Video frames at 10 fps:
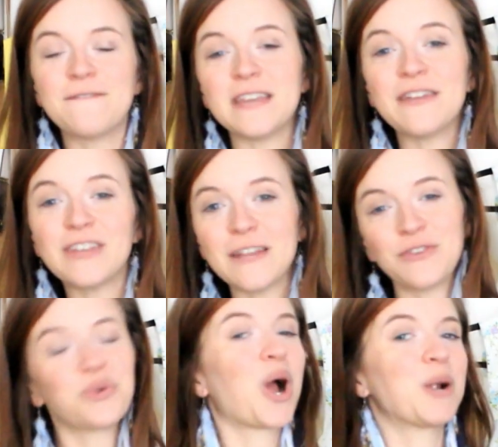Even if
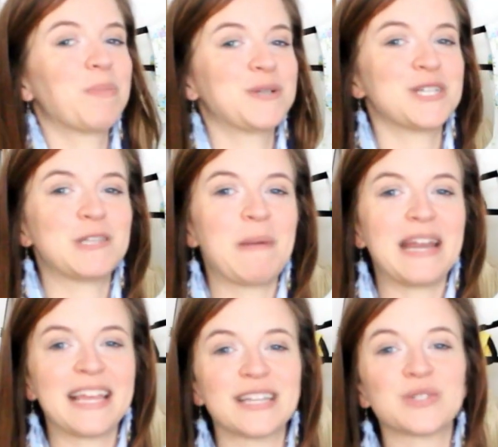you aren't
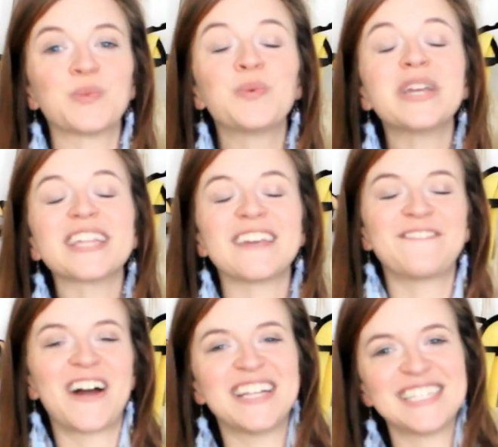participating, it's really
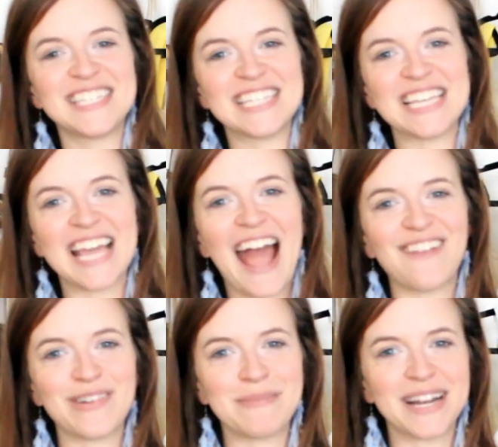fun to see
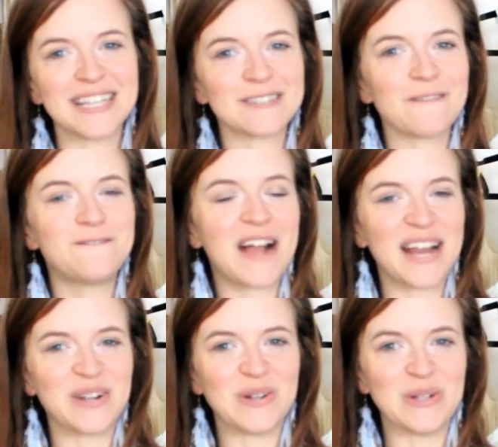everybody's
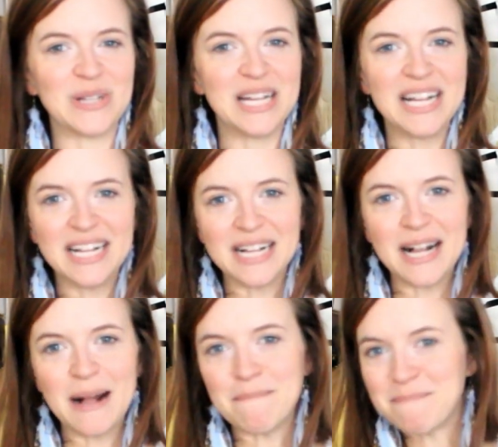final
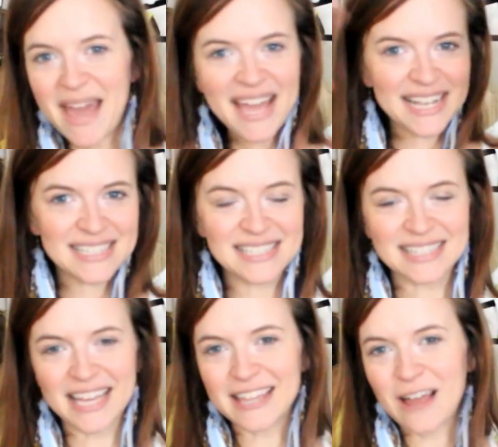makes,
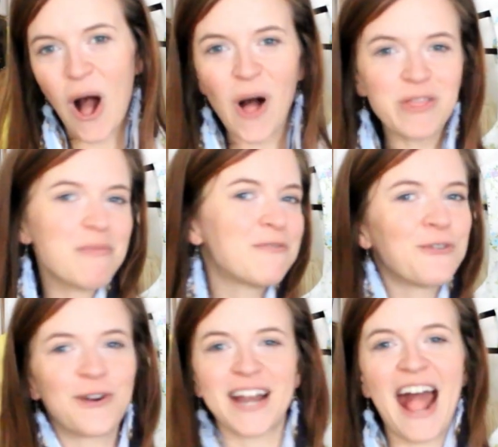like all the
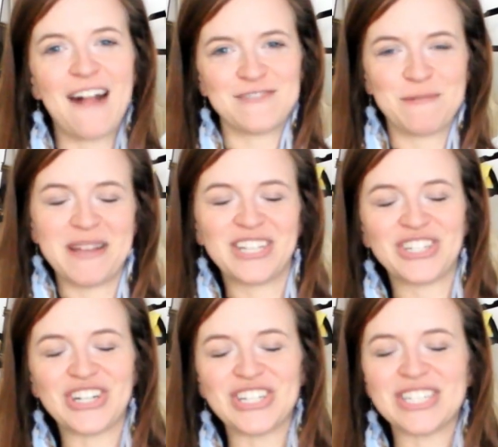before and after
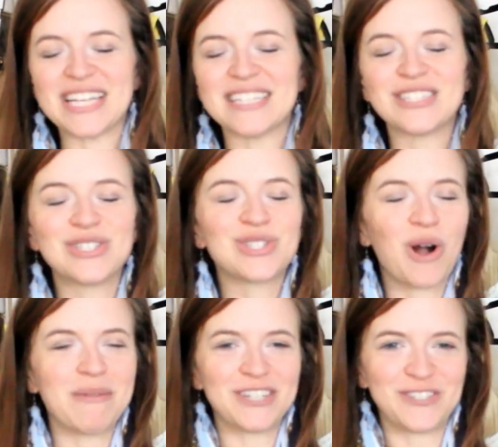pictures. It's
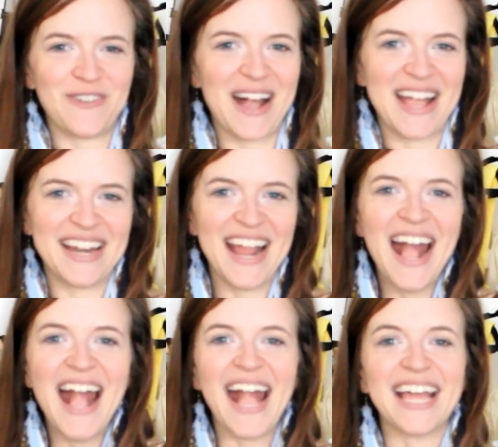so much fun,
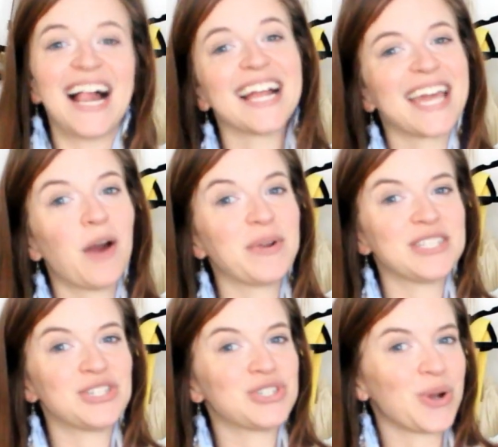and I can't wait
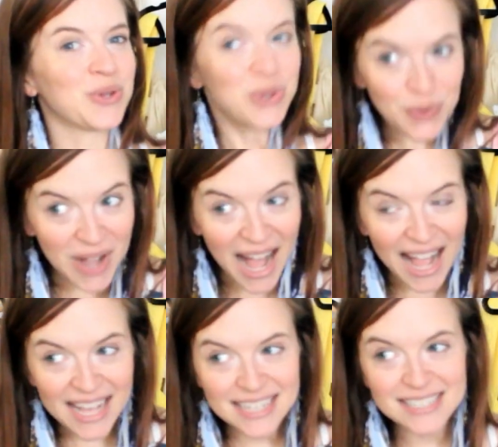to show you
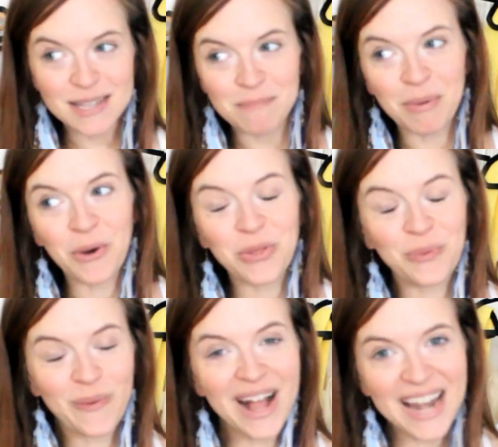guys both
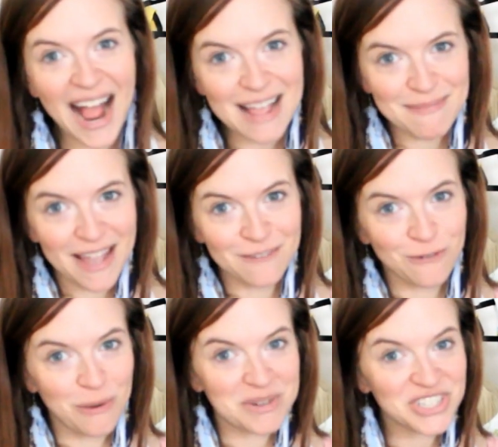what I made
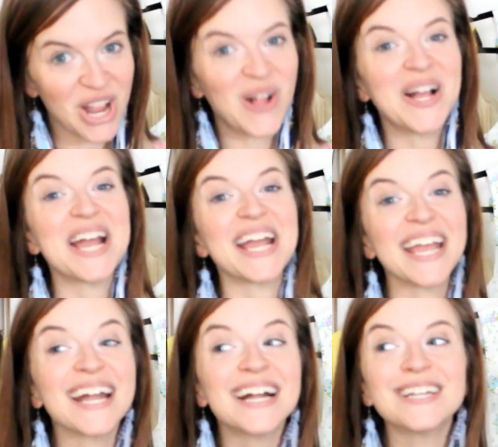for Michelle
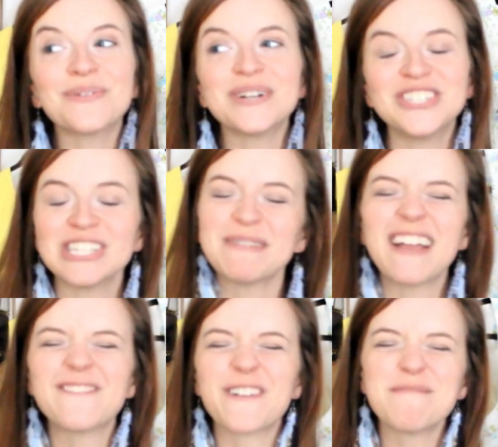and what she
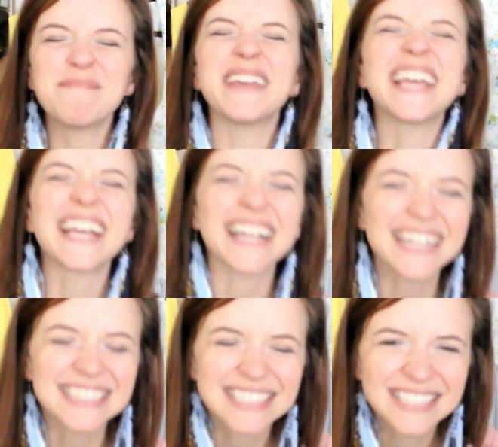made for me.
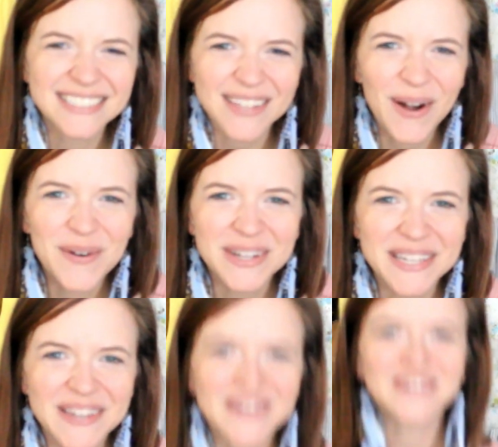It's so
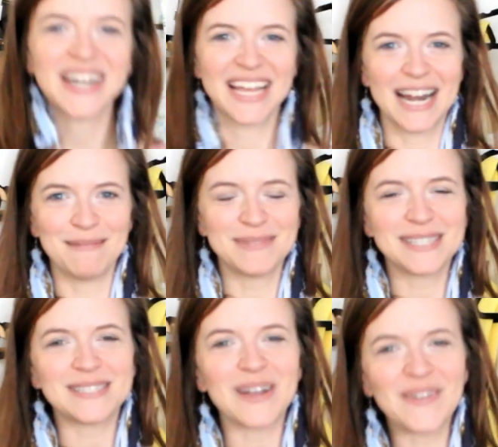cute and I'm
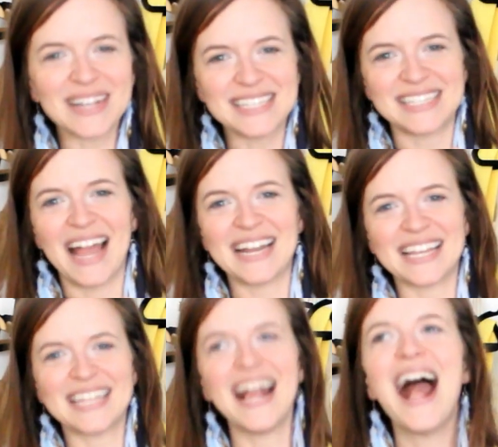so
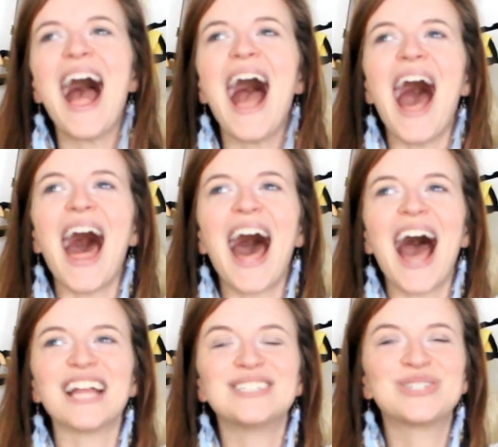excited.
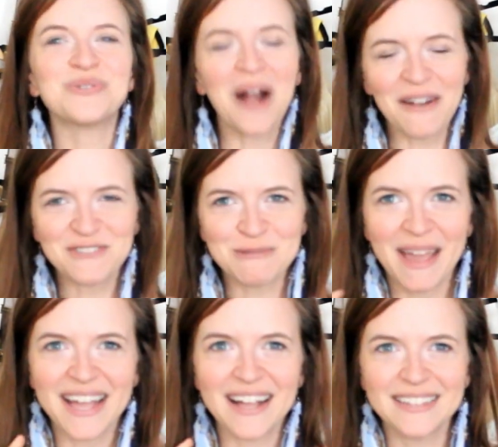I do have to
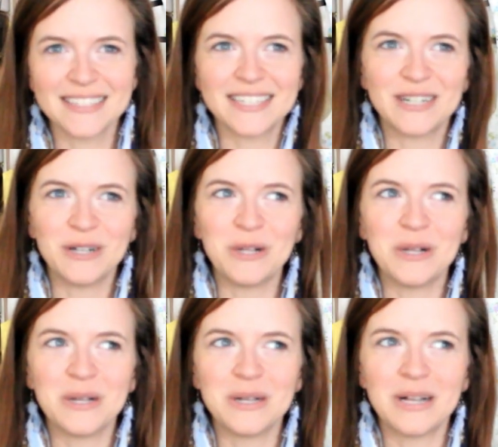make a
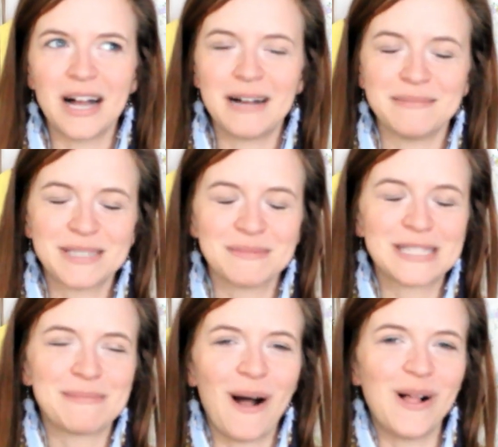little some
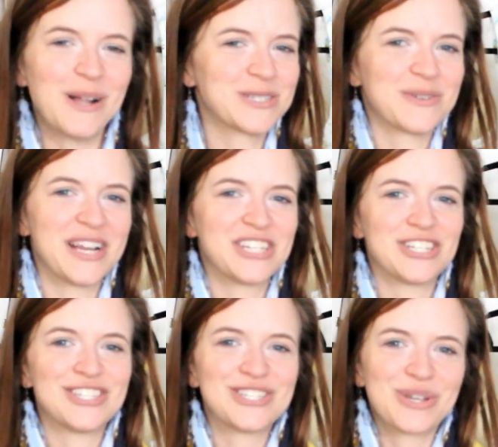small
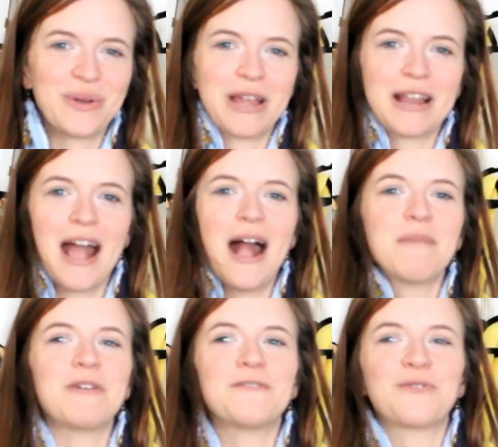alterations to it
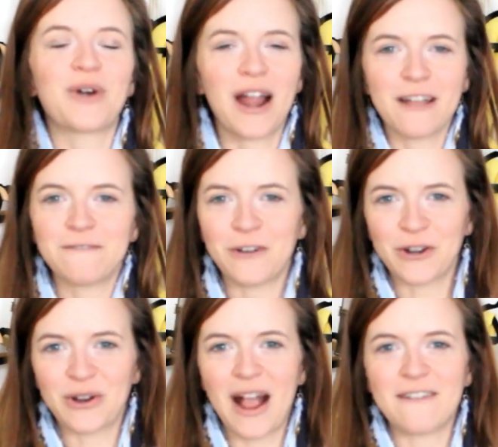before I
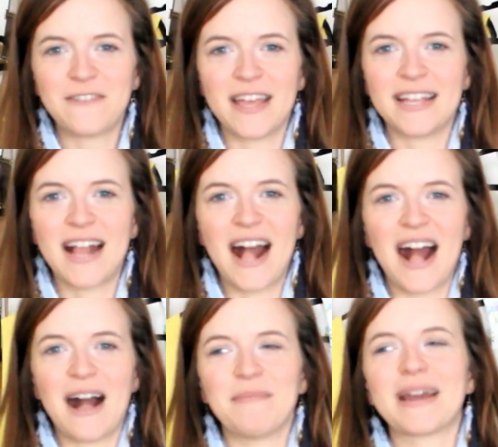photograph it,
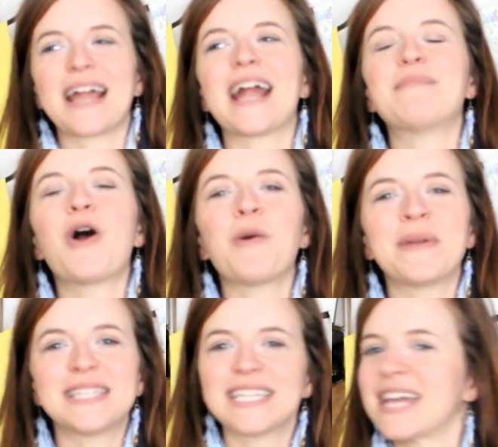but I am
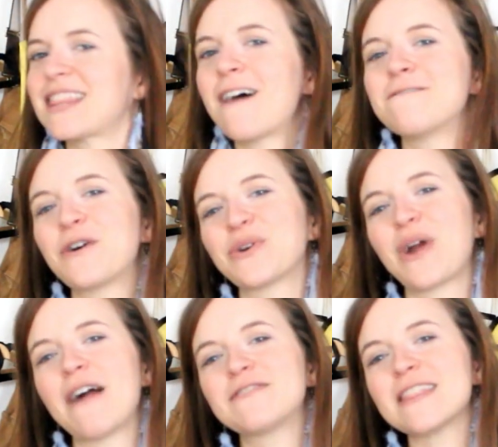hoping to get that
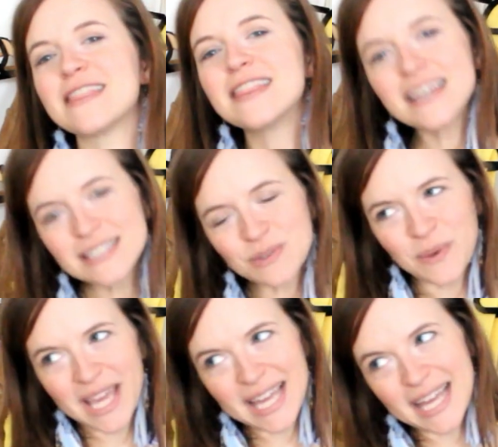photographed this
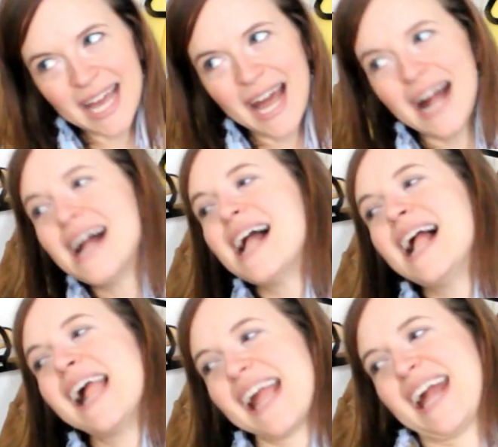week,
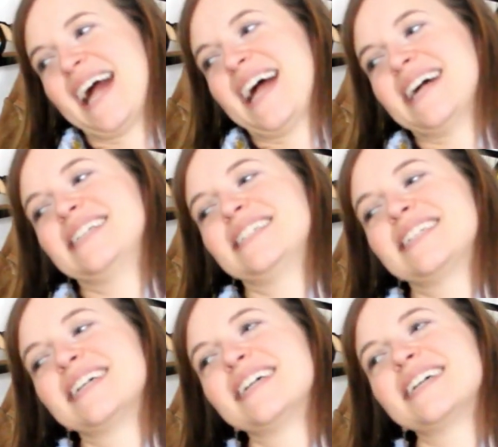
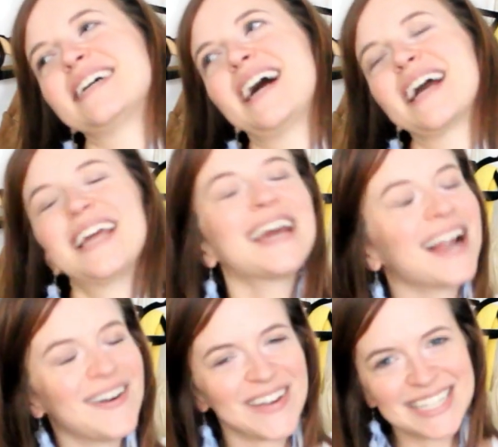and I
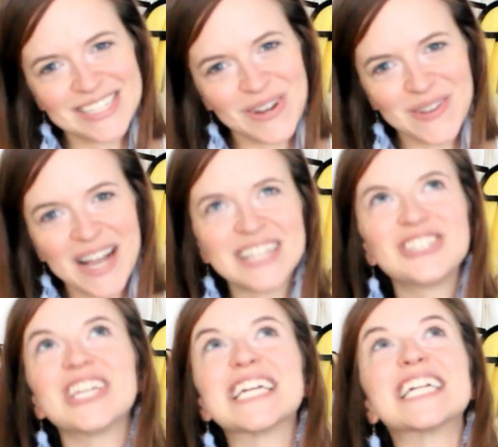cannot wait to show you guys.
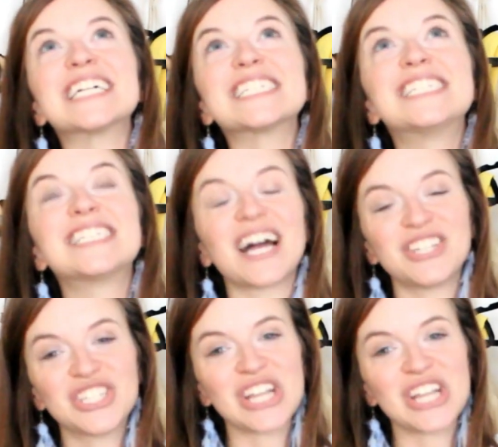She did such